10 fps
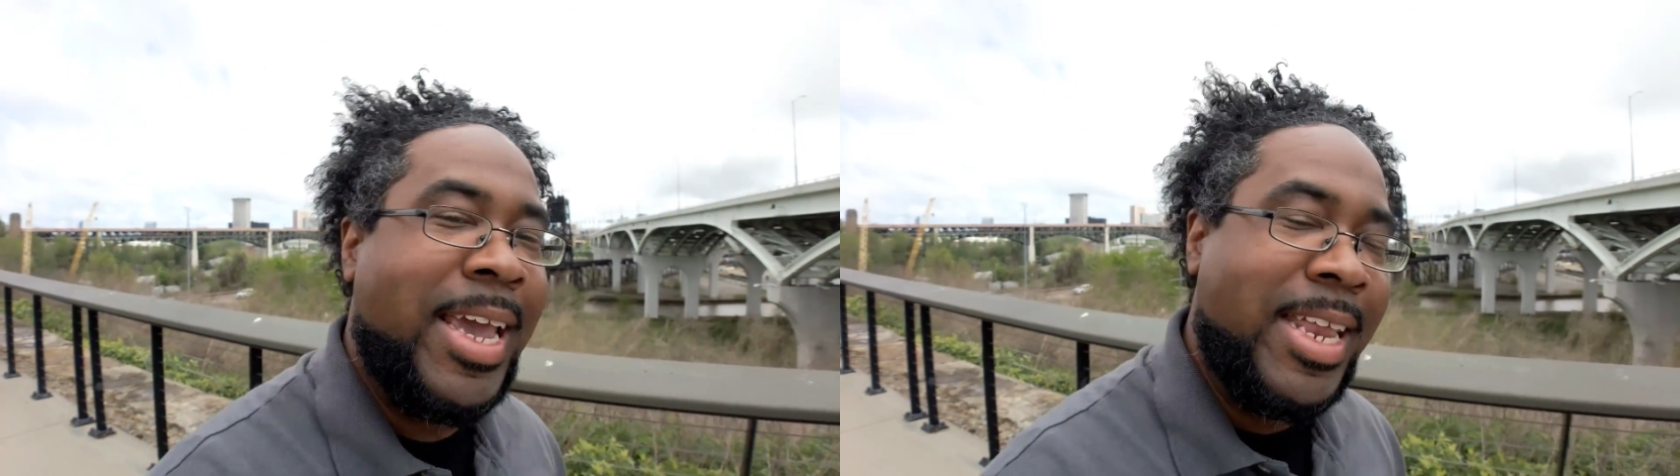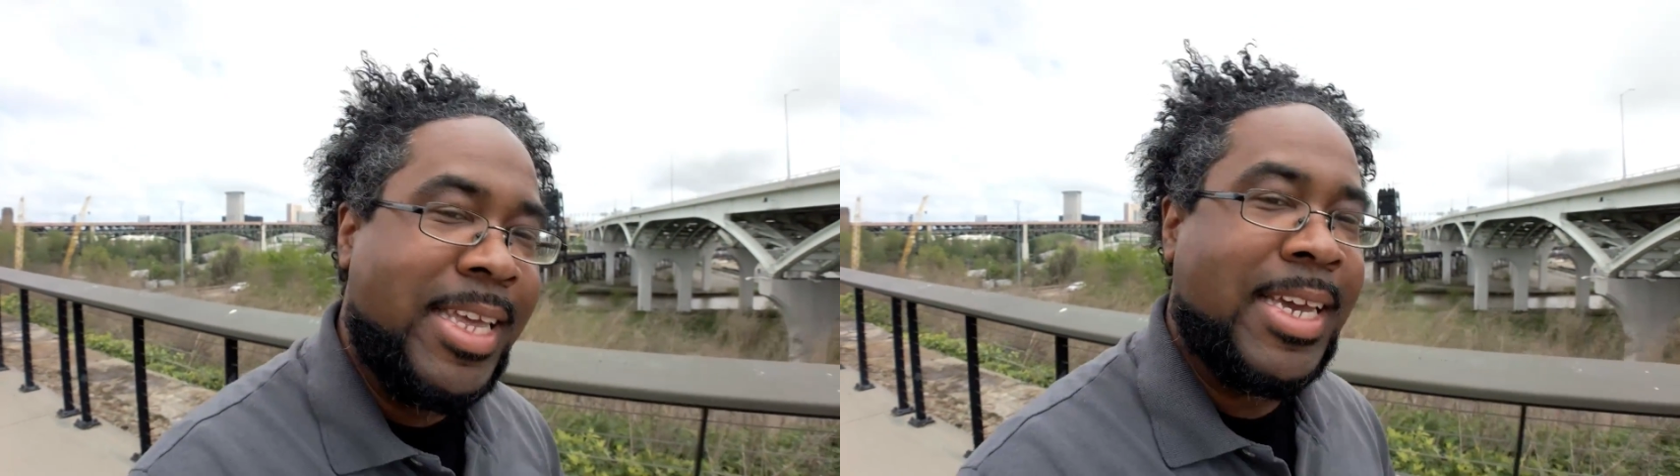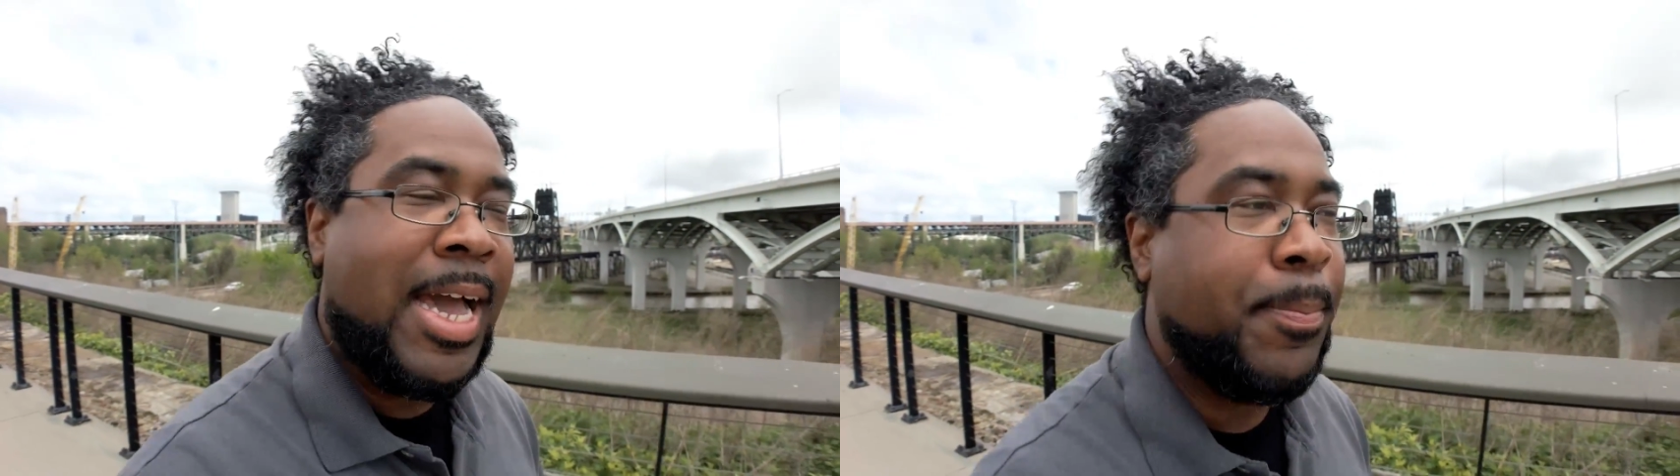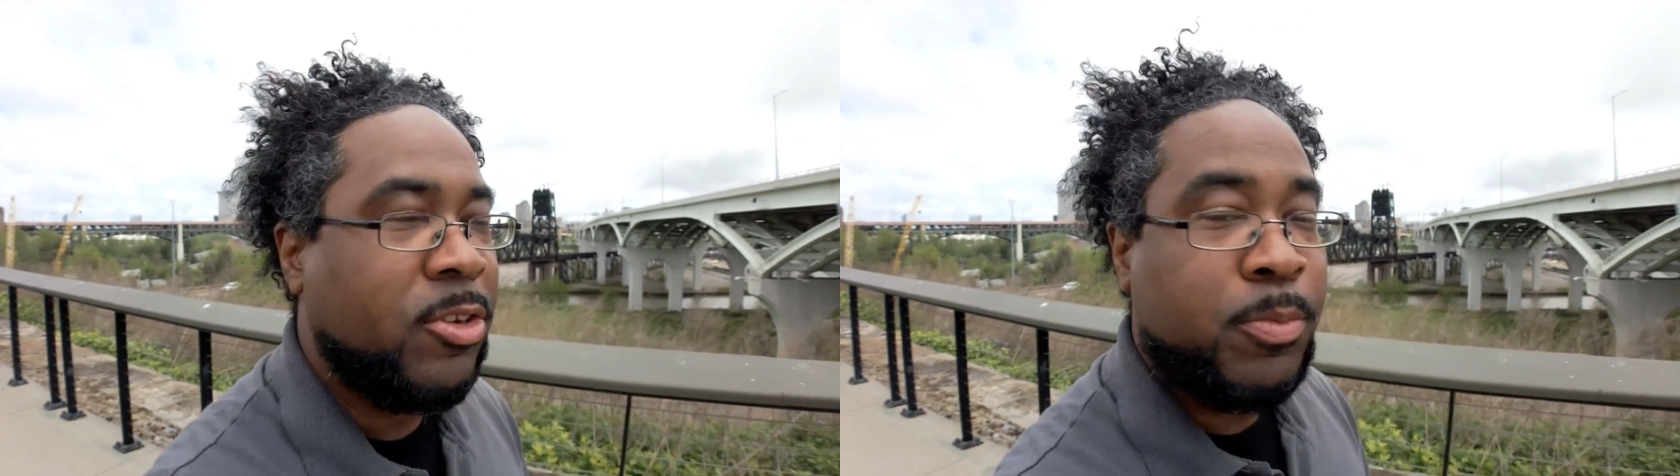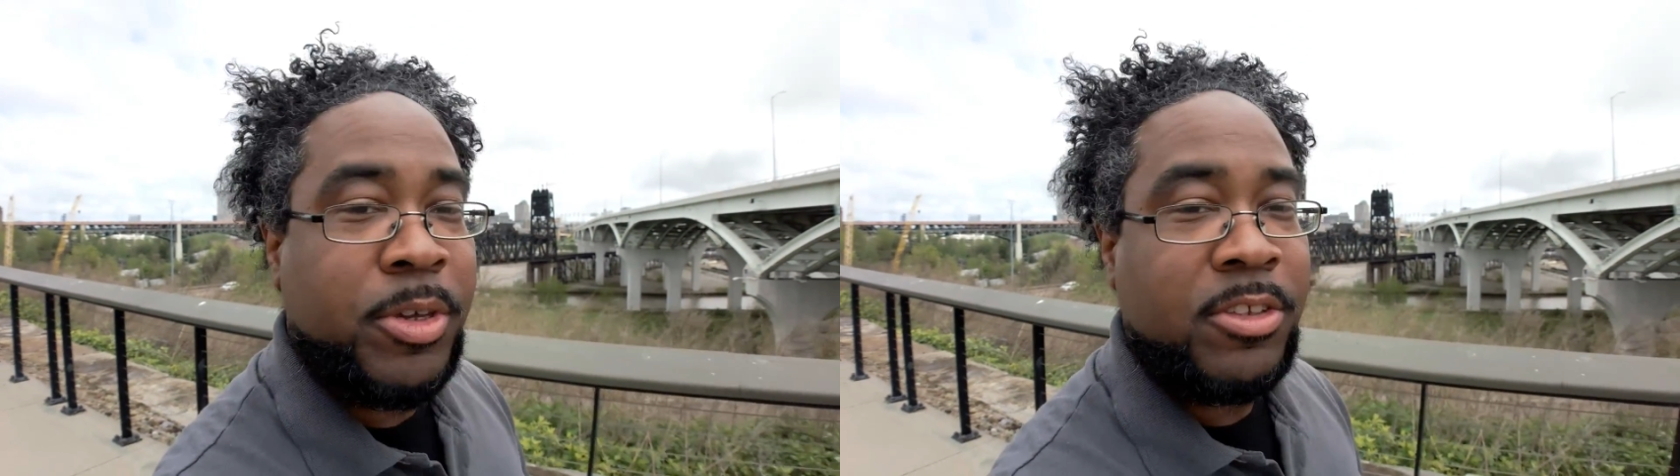and the
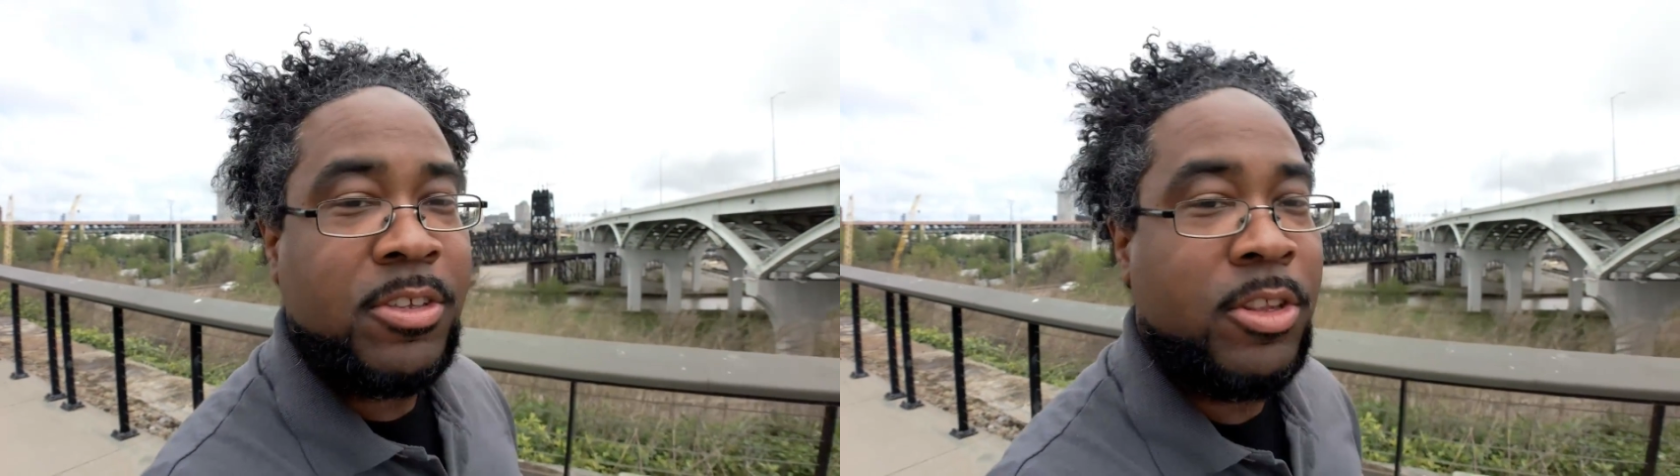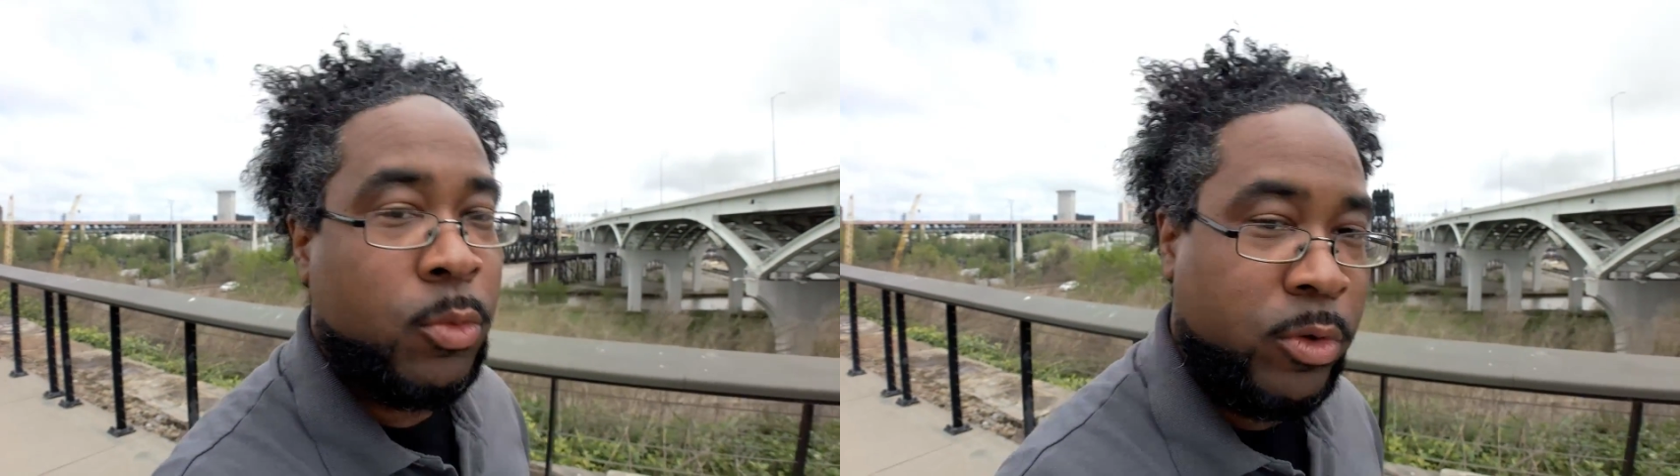accomplishments that